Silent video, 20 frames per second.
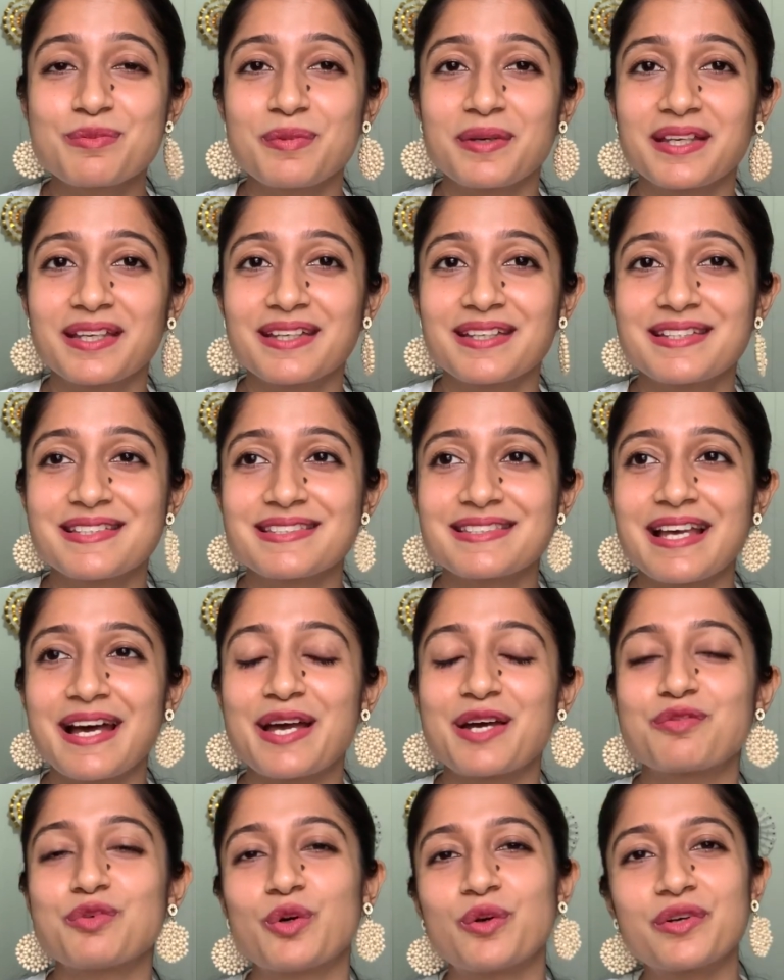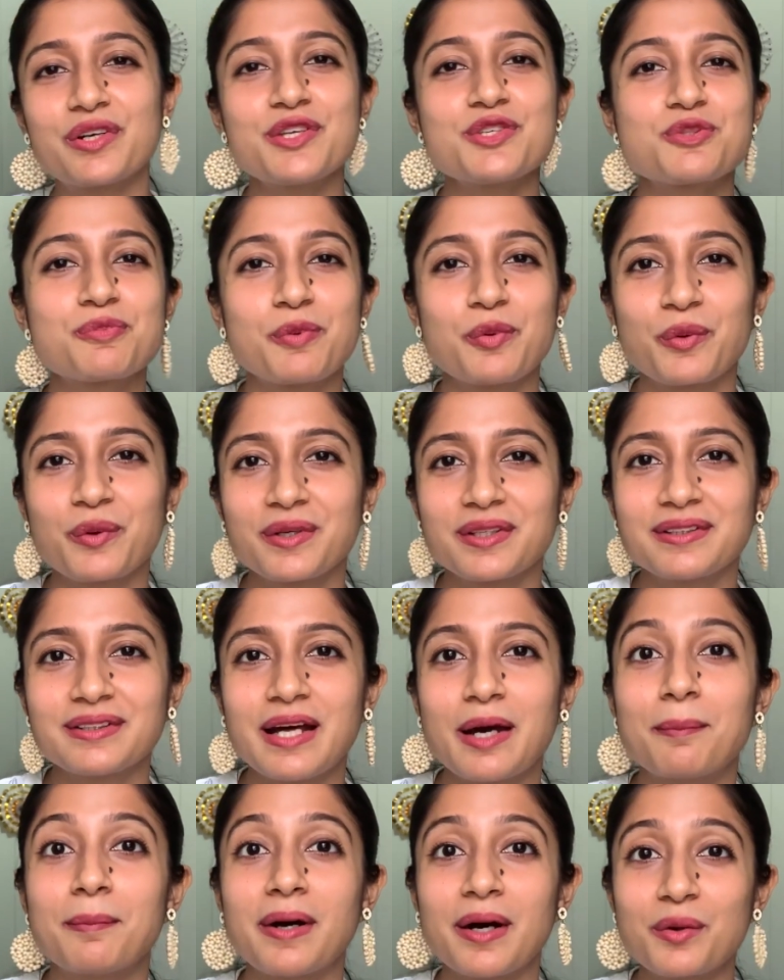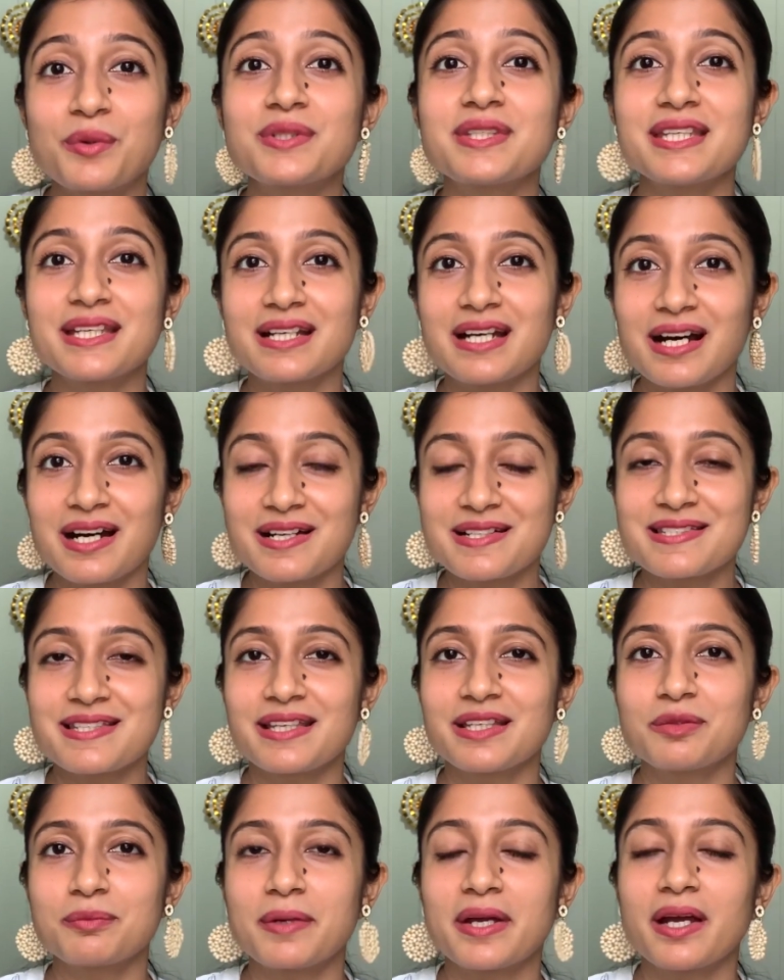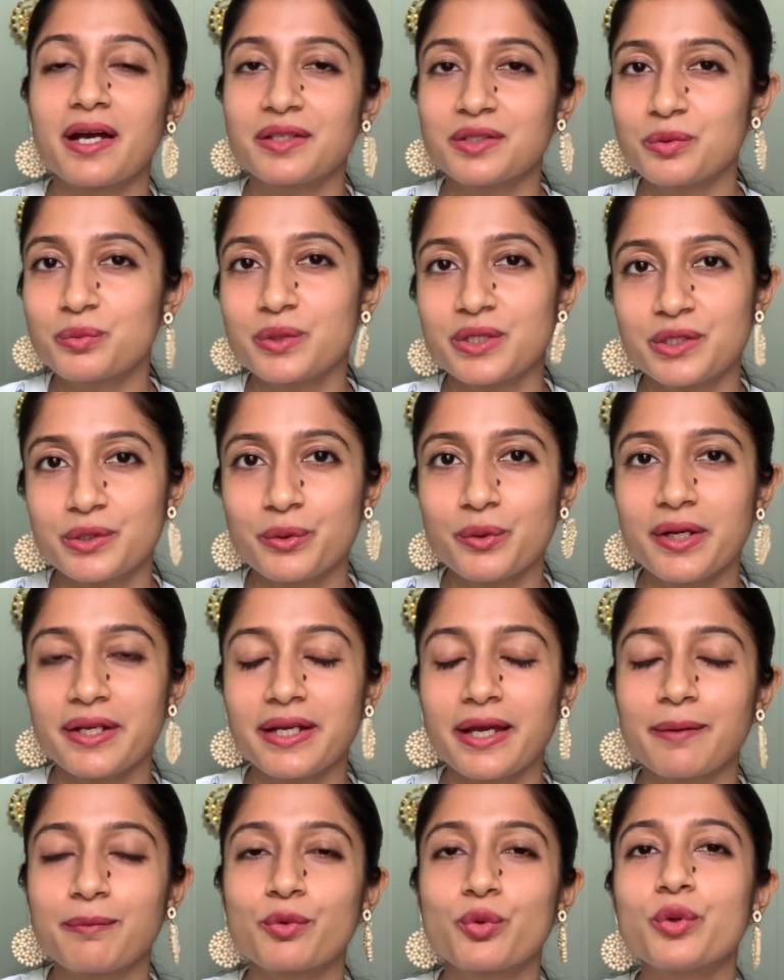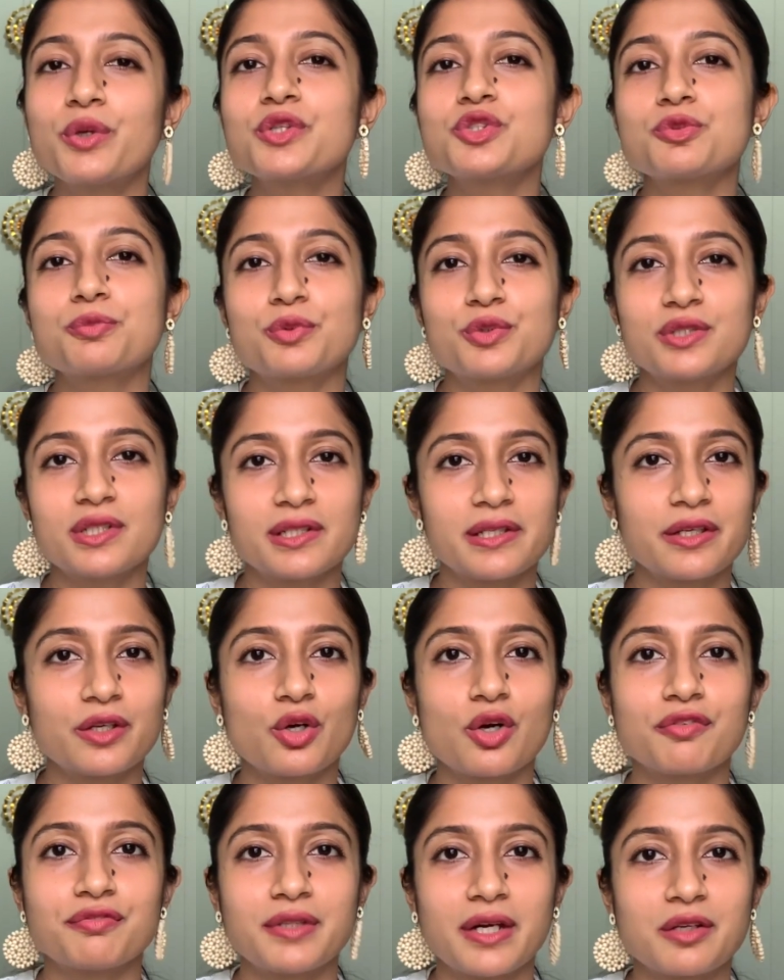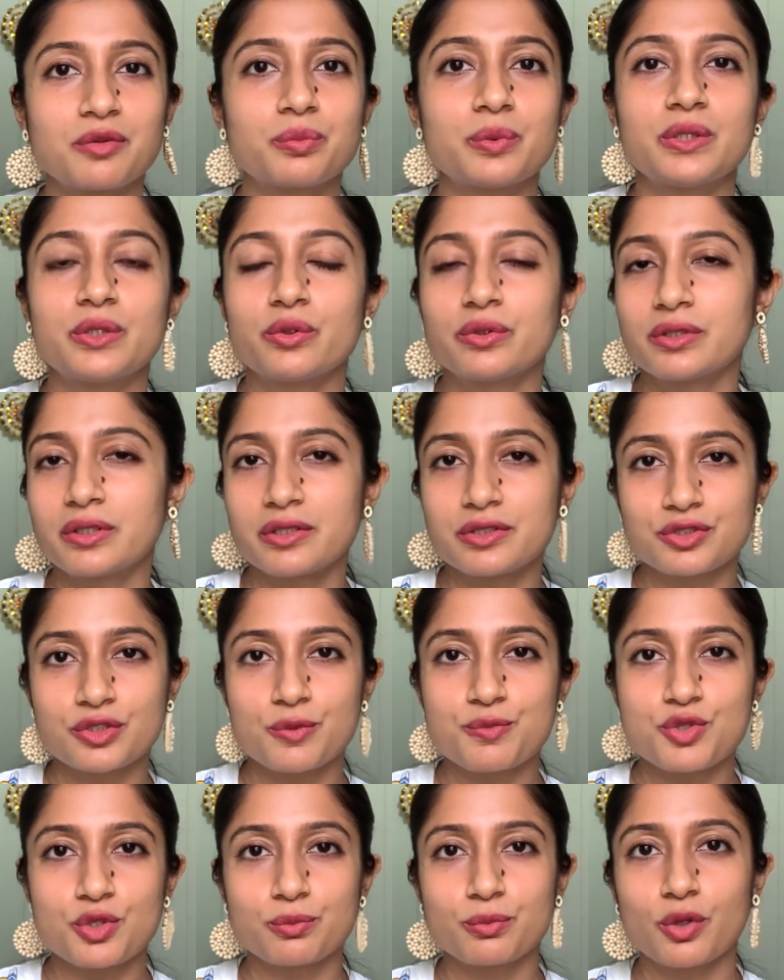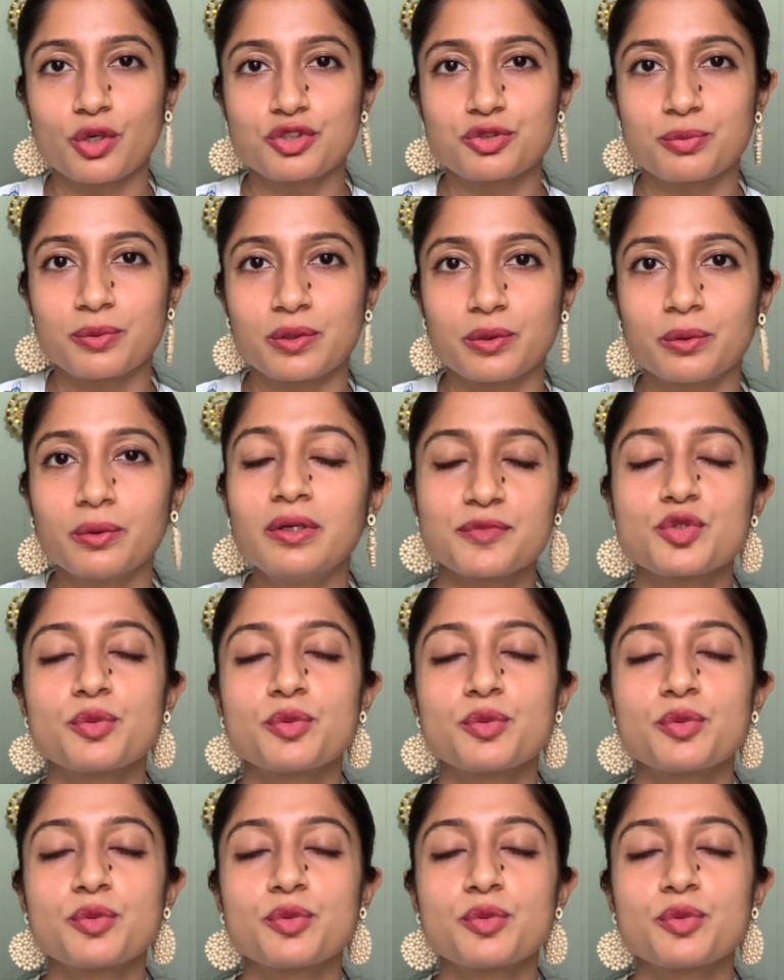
because I have already spoken about the cars in my other video, and I'm going to put the link of that video in the description box below.